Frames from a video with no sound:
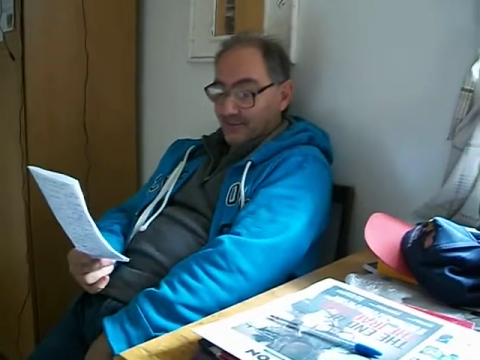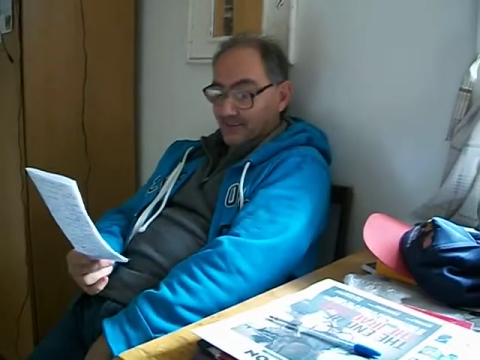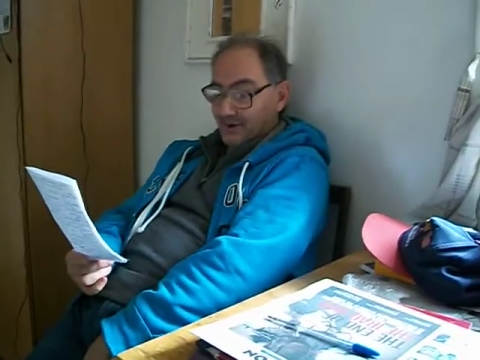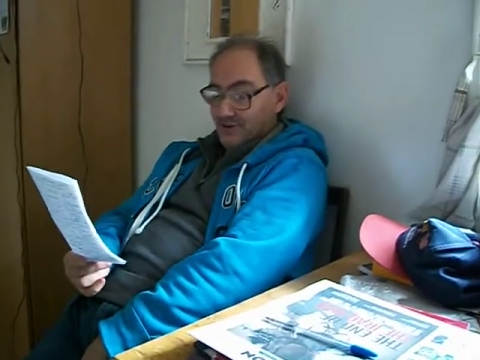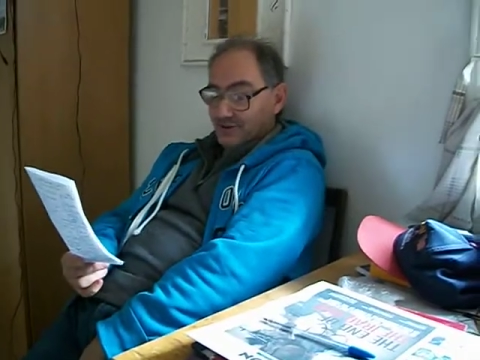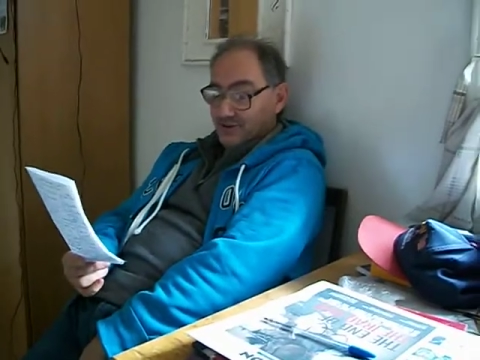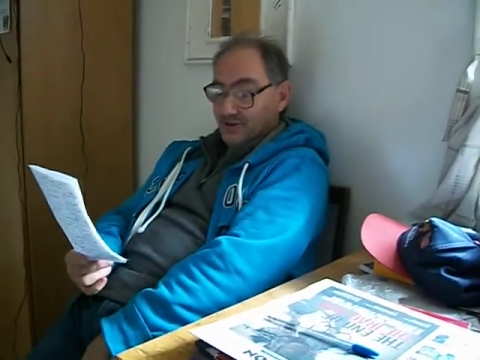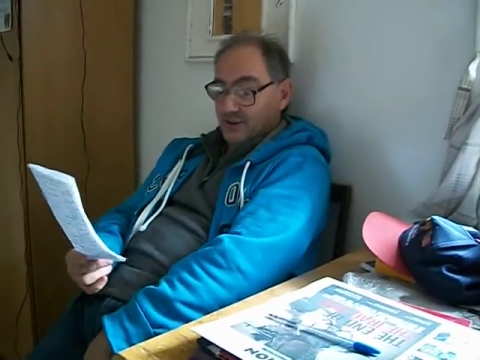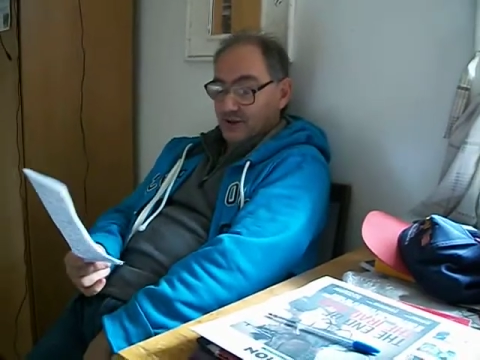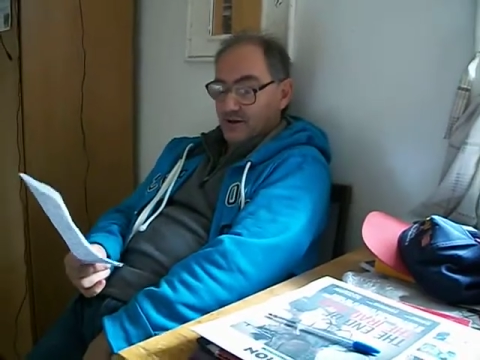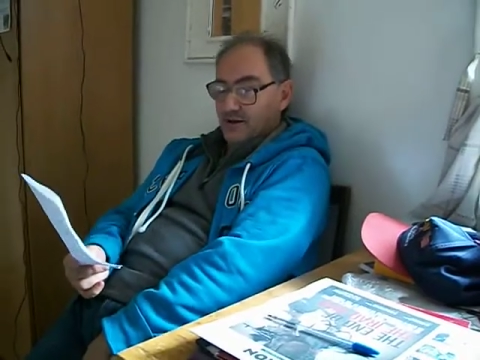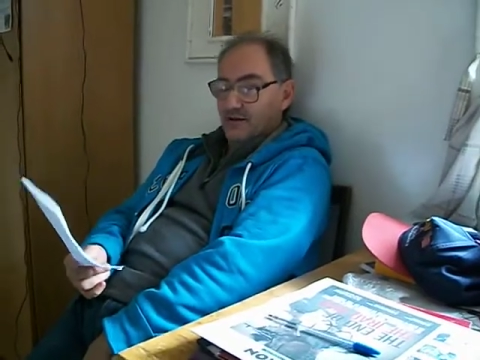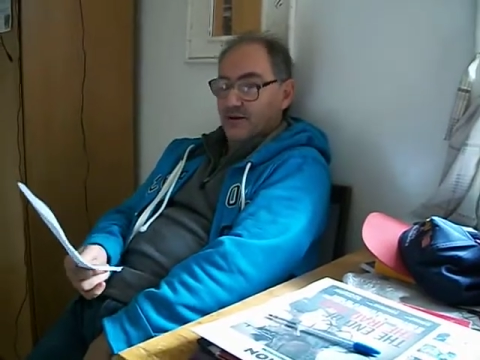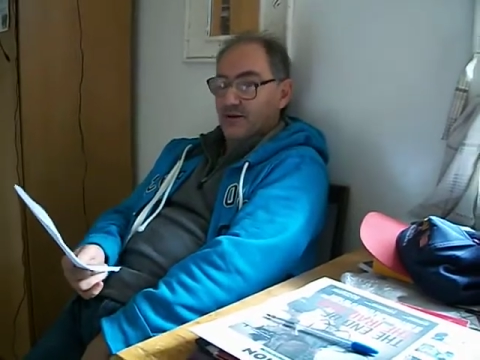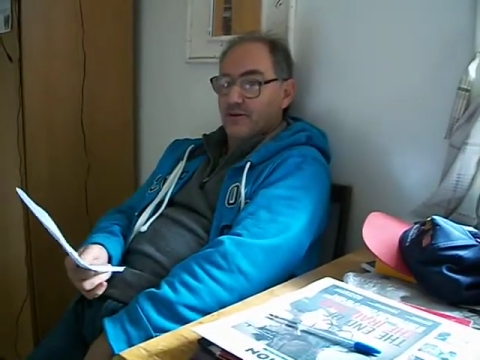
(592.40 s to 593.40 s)
We also
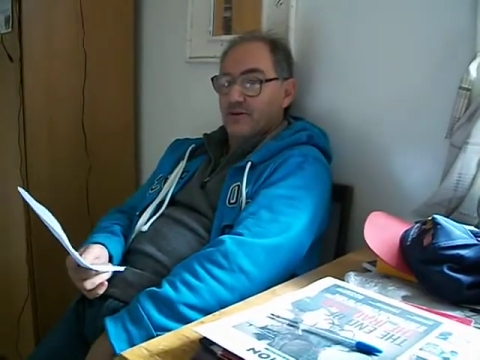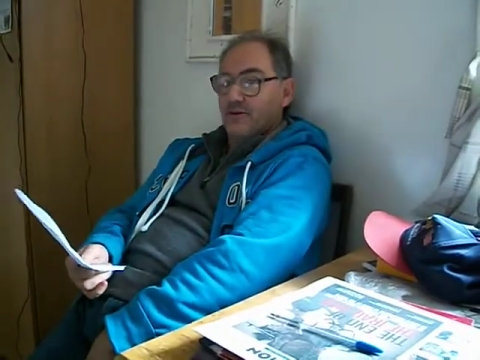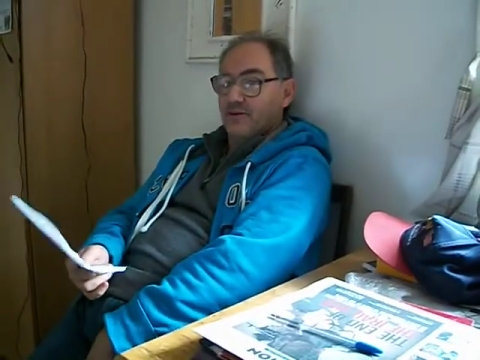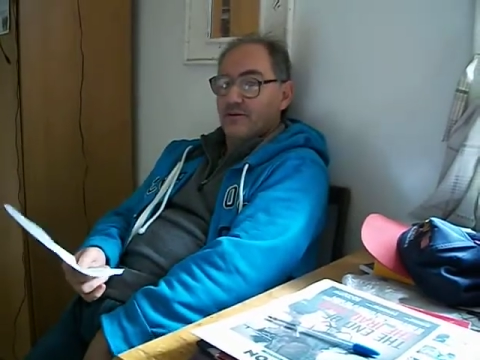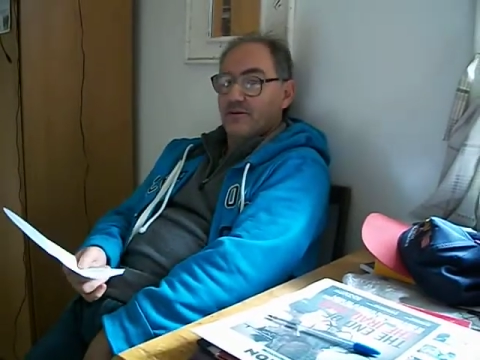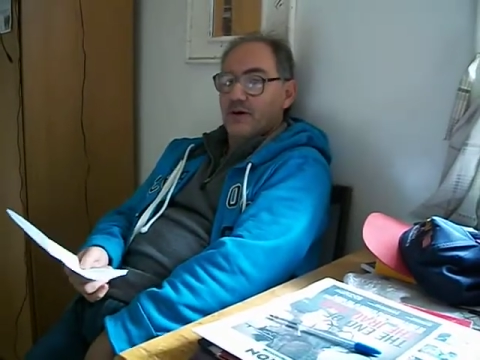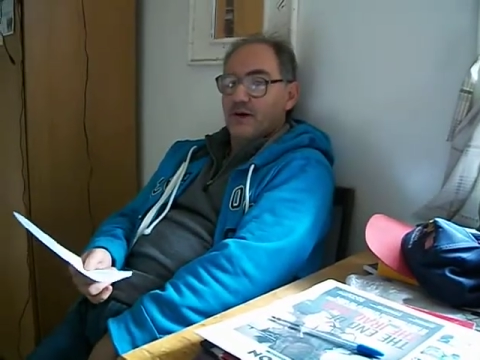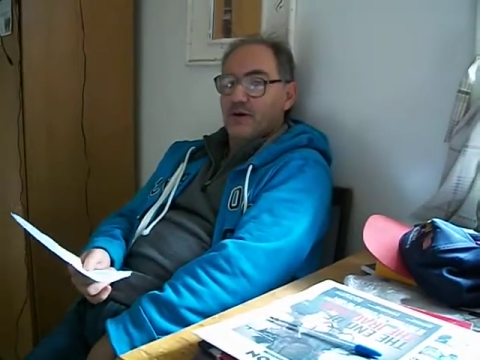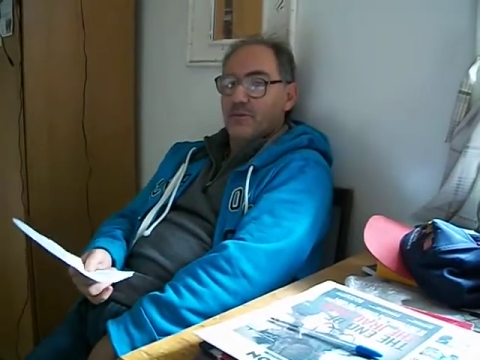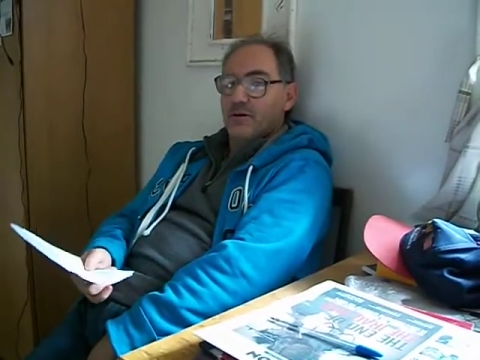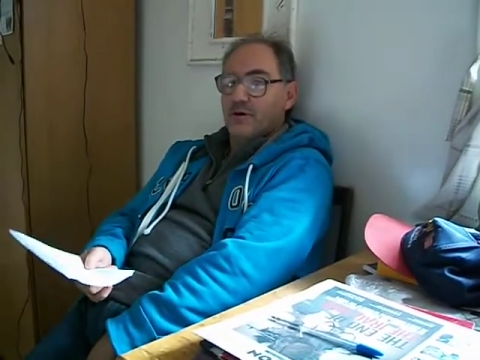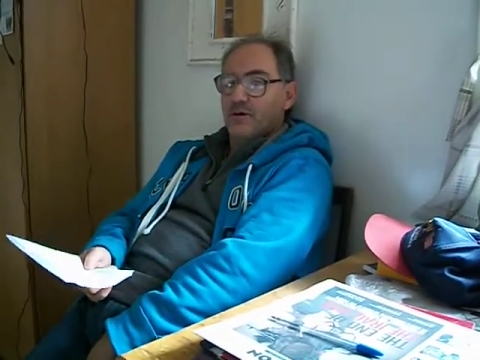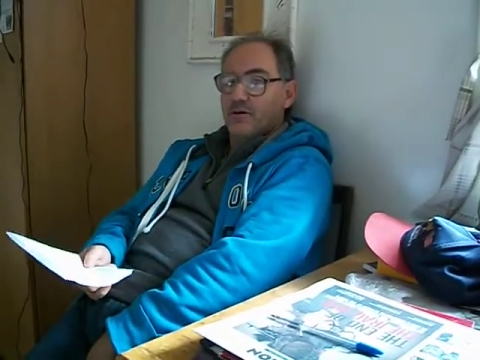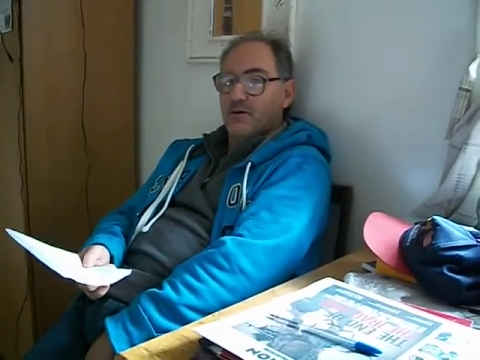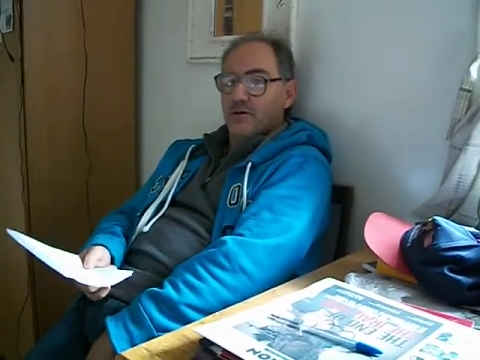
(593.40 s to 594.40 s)
saw another
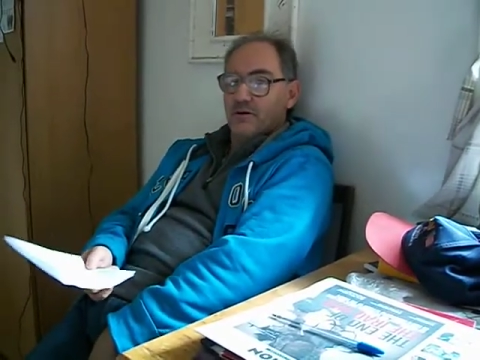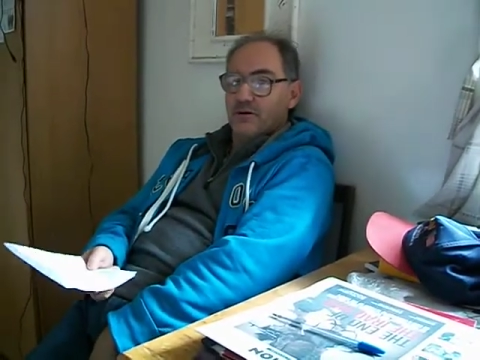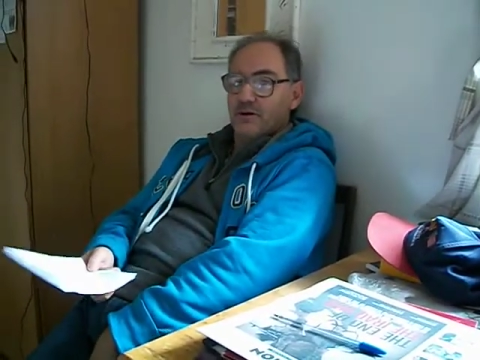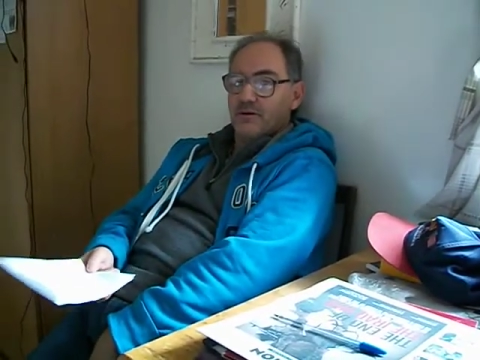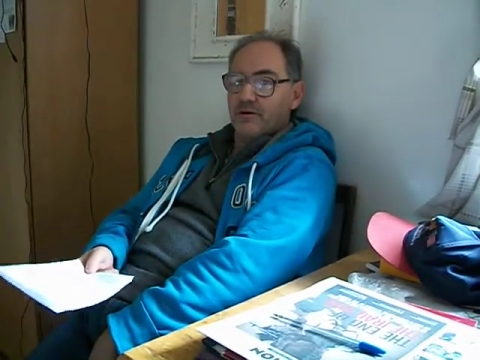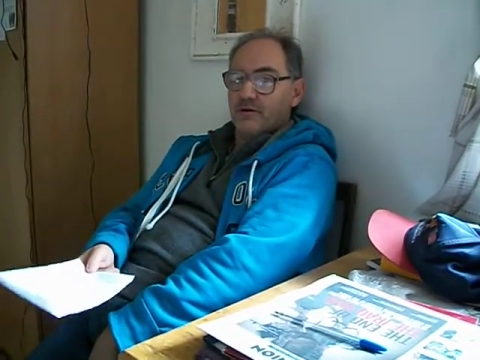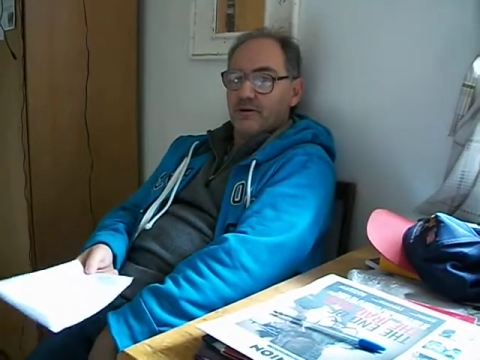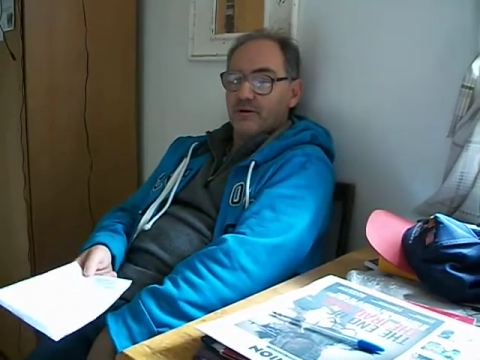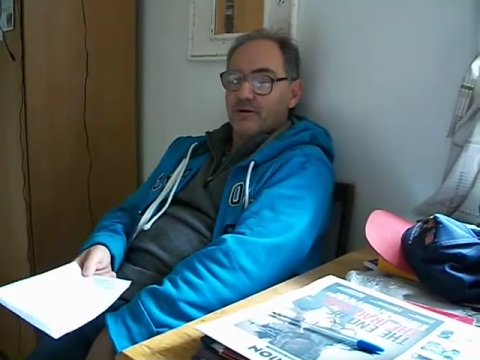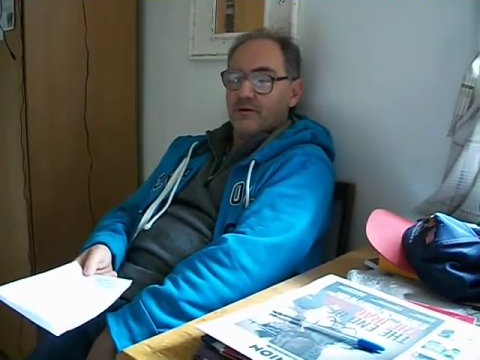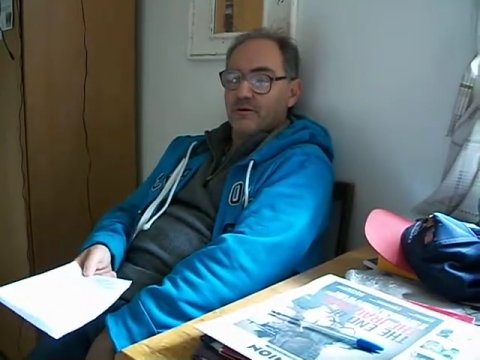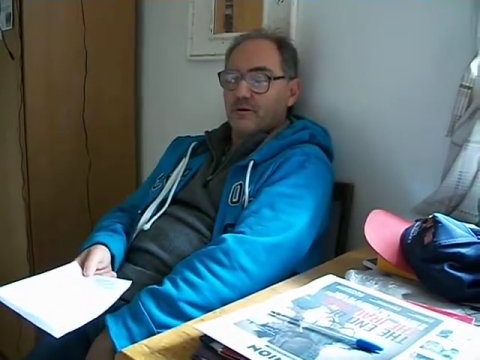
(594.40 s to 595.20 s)
documentary earlier on in the year,